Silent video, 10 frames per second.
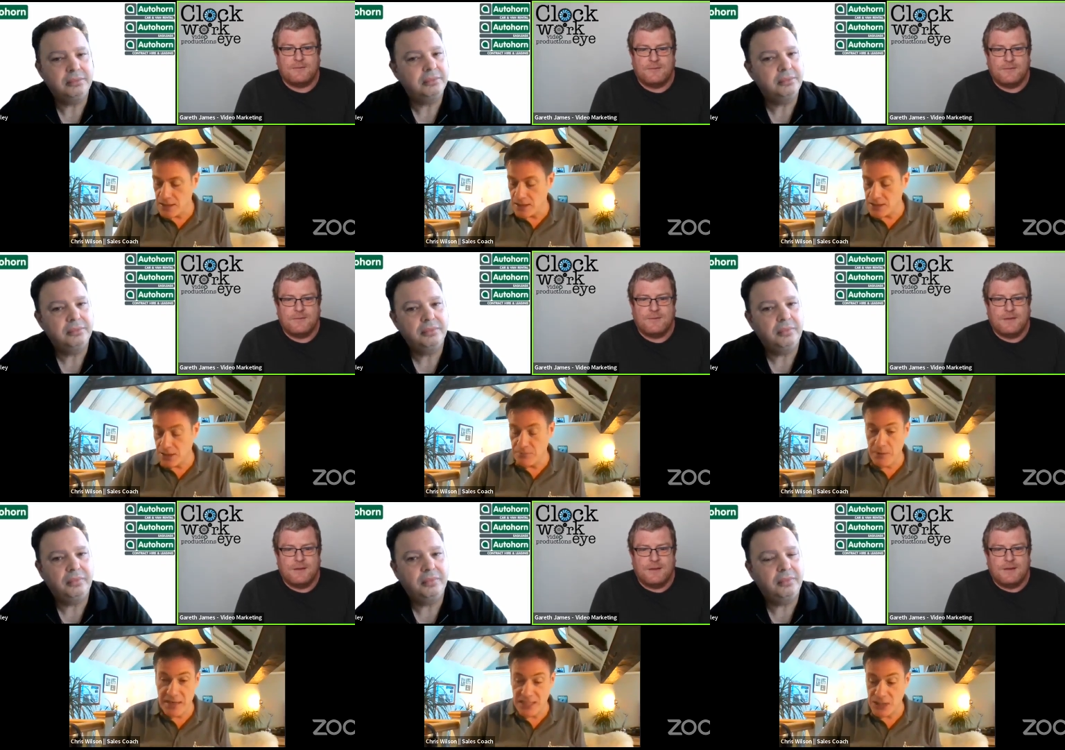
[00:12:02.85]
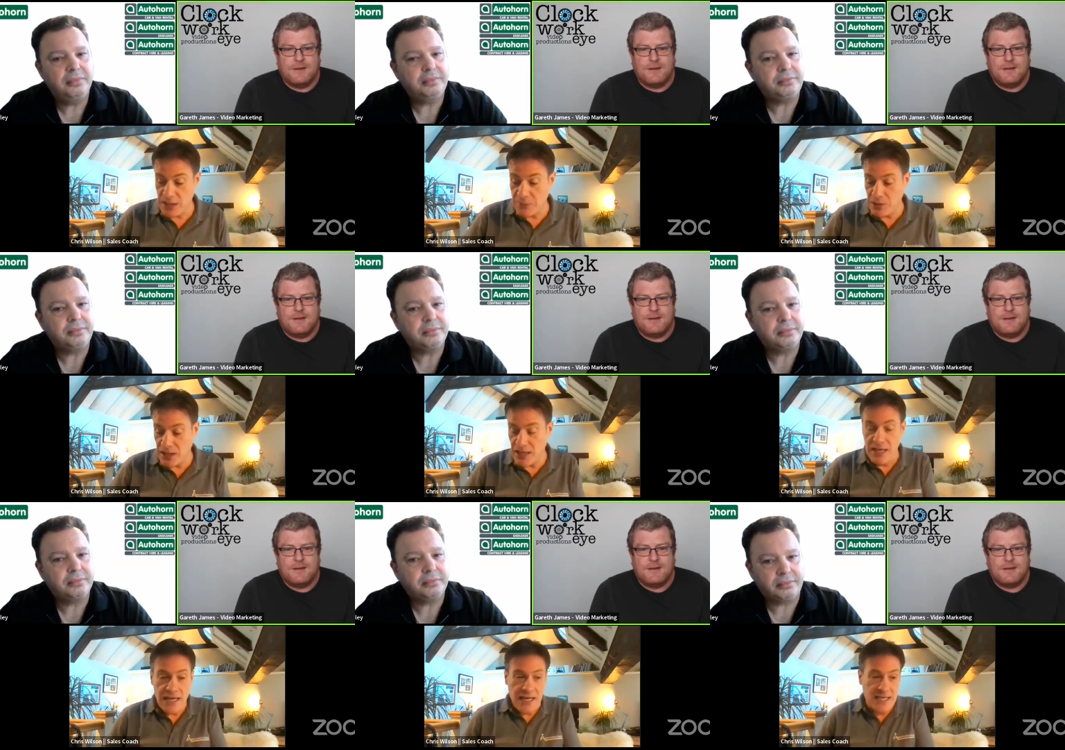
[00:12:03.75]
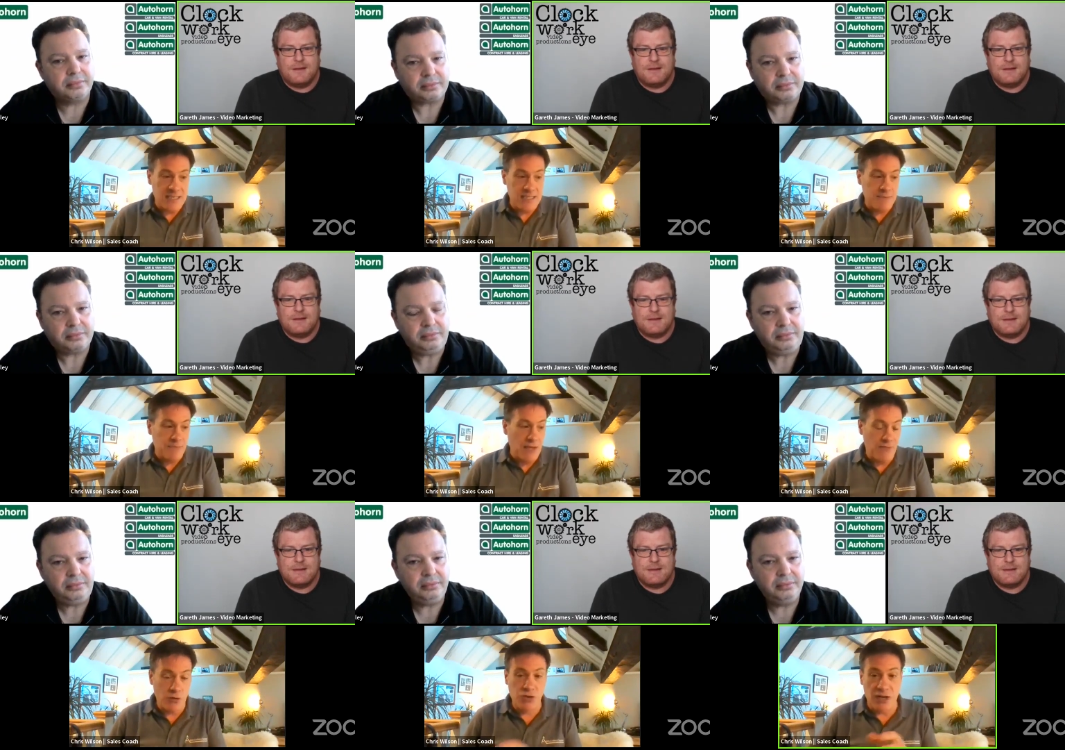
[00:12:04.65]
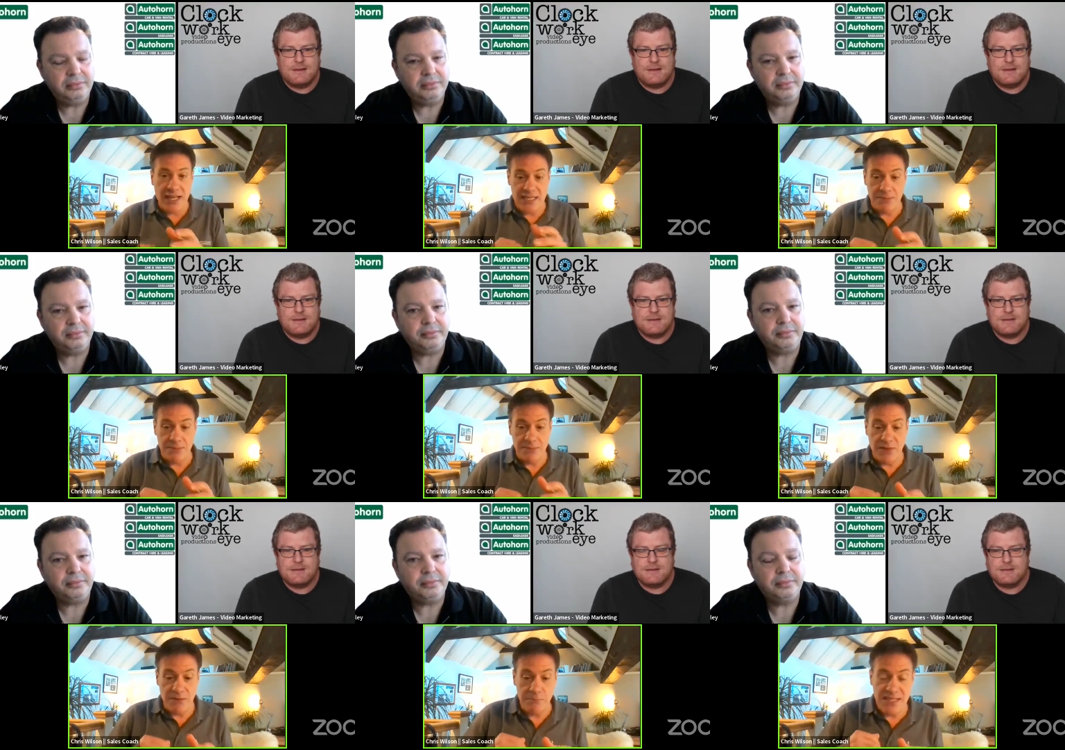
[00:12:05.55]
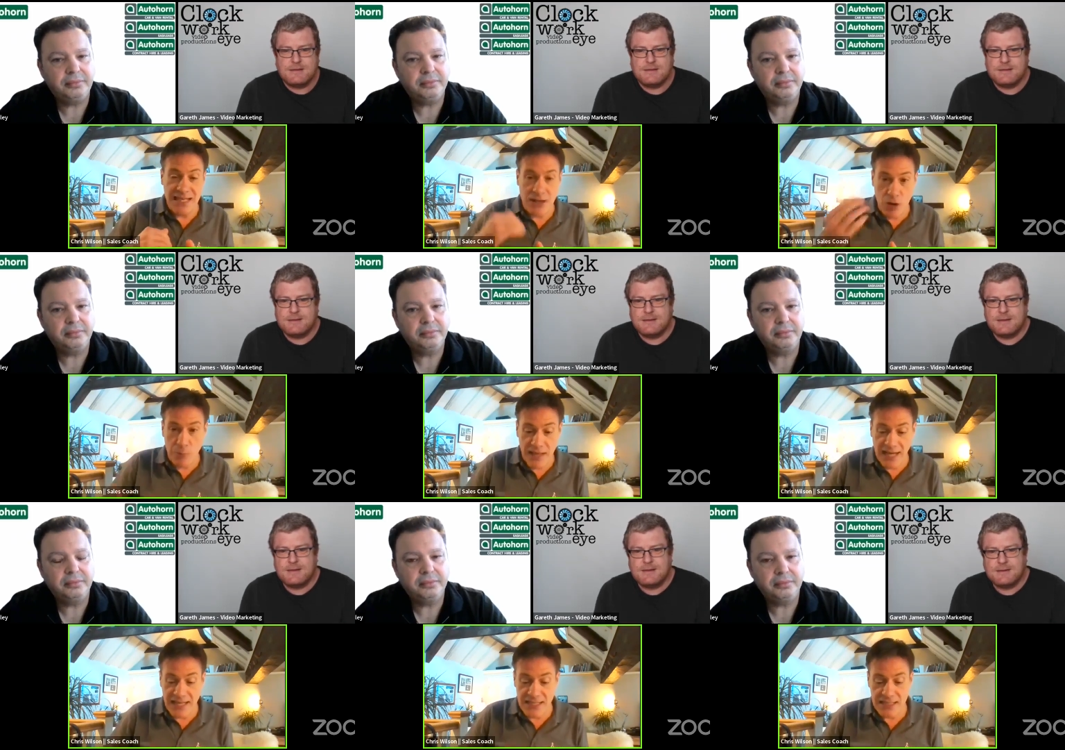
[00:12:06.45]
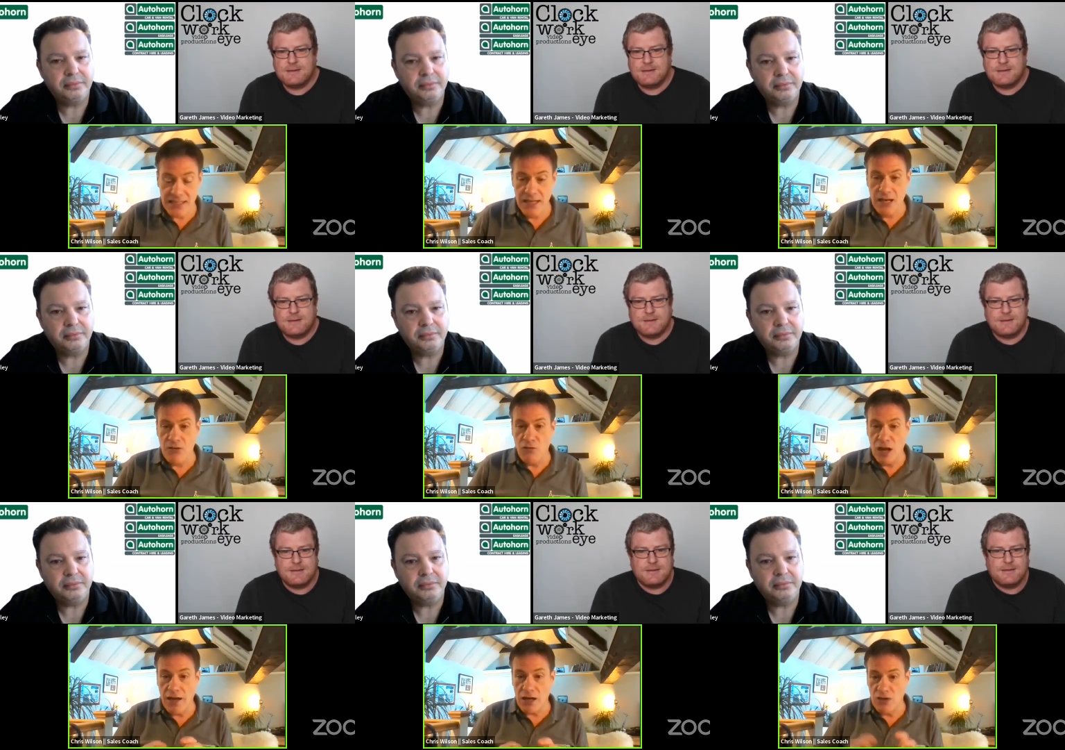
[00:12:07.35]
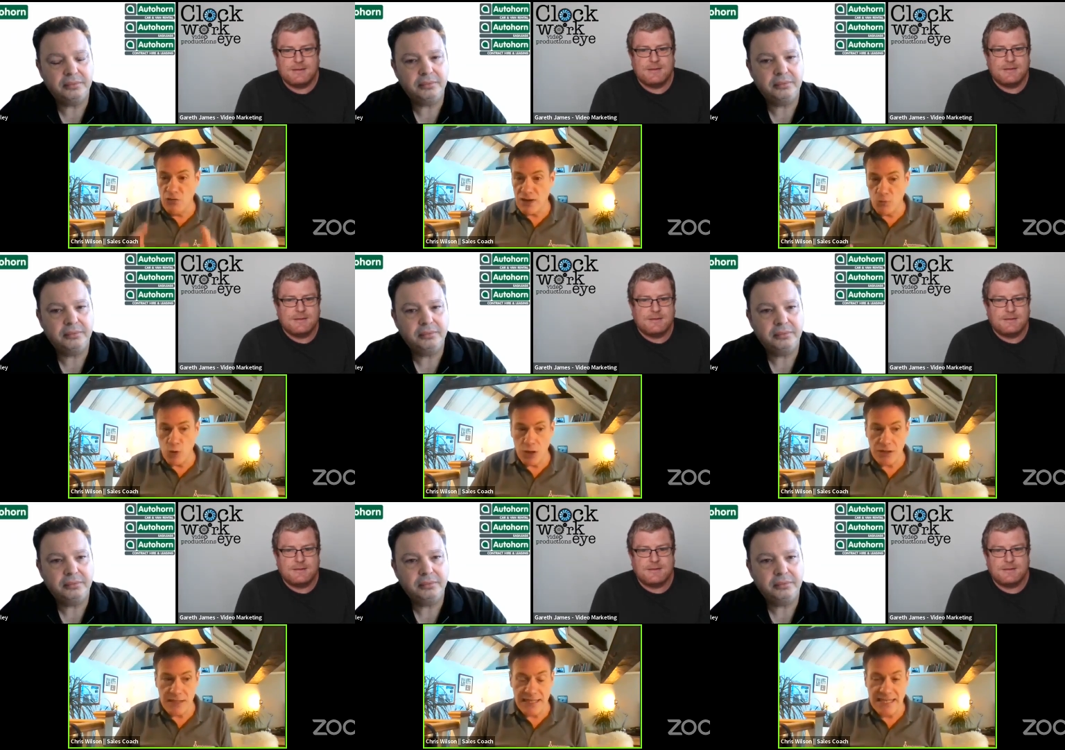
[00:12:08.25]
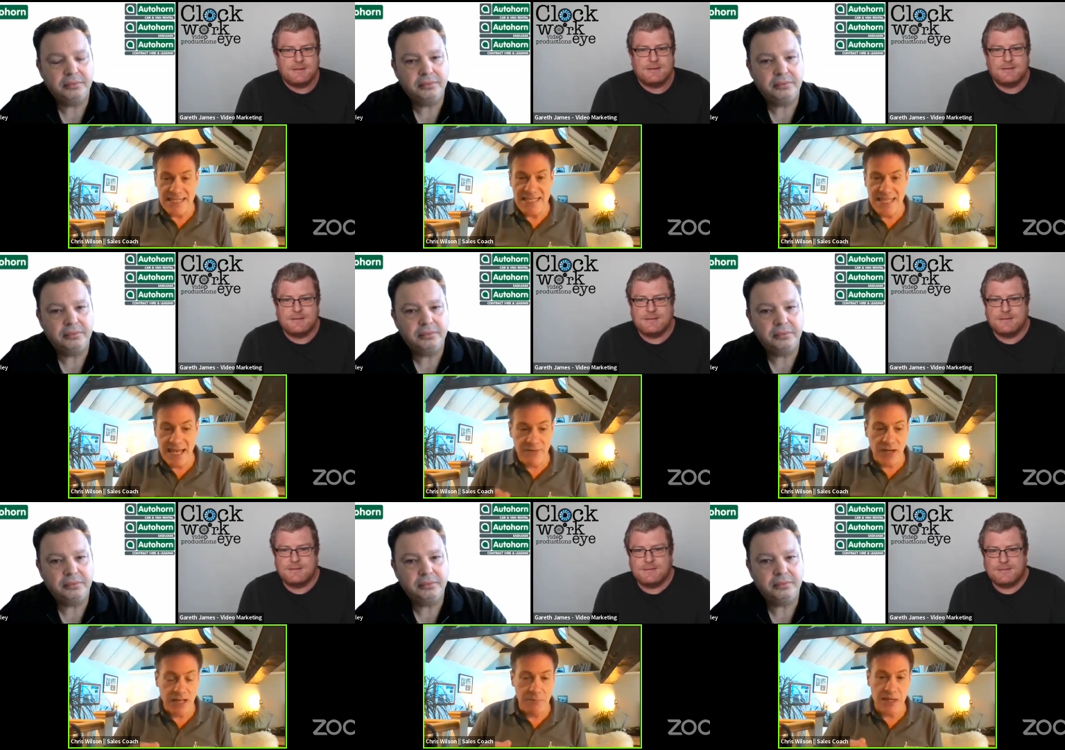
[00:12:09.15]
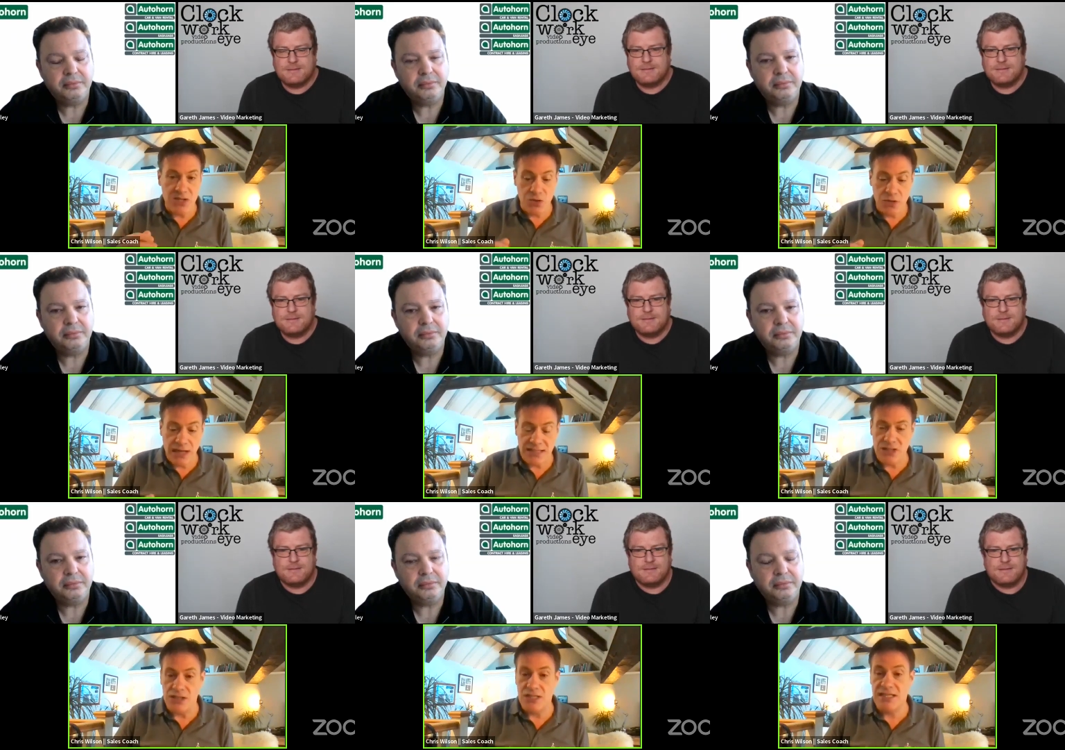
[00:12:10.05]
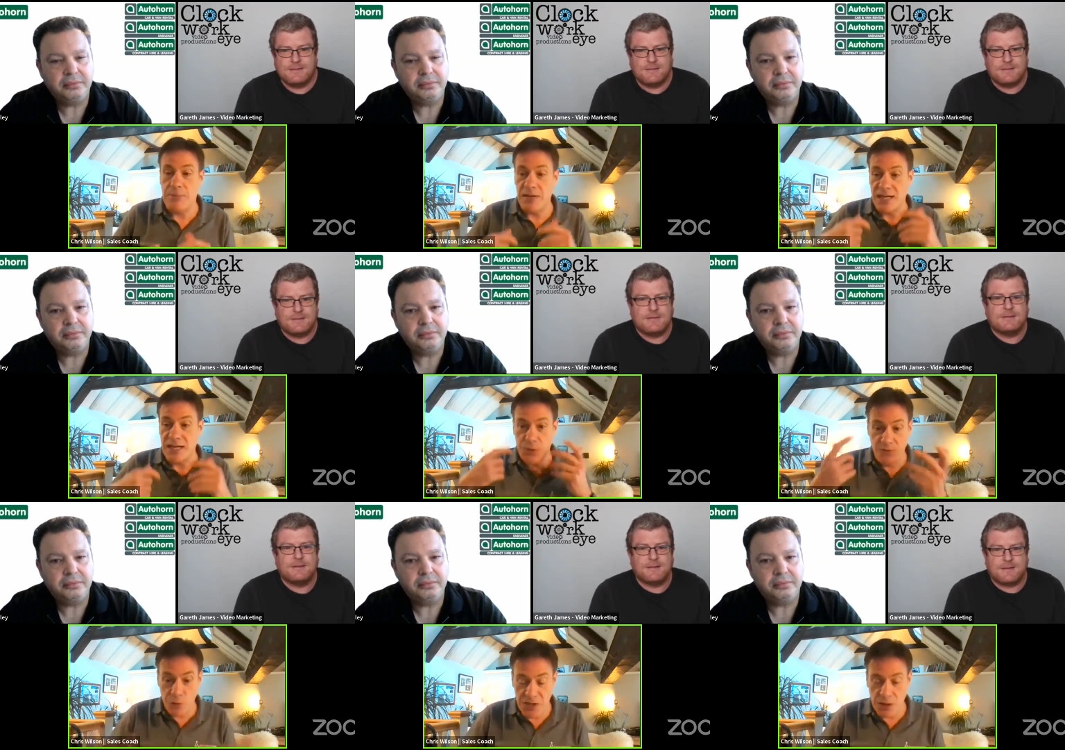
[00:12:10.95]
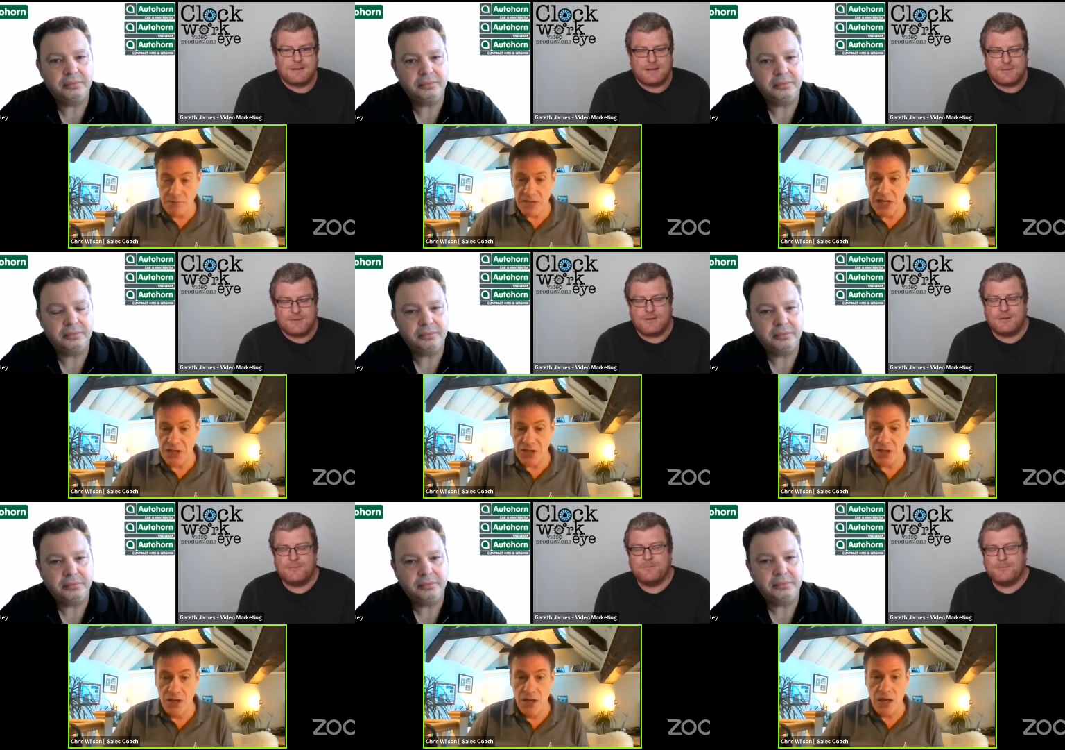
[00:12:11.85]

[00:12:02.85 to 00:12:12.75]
Speaker 1: Uh, so, my message to anybody is if you're trying to get something particularly complicated, relying on the written word is never going to be as good as just stepping it into a voice conversation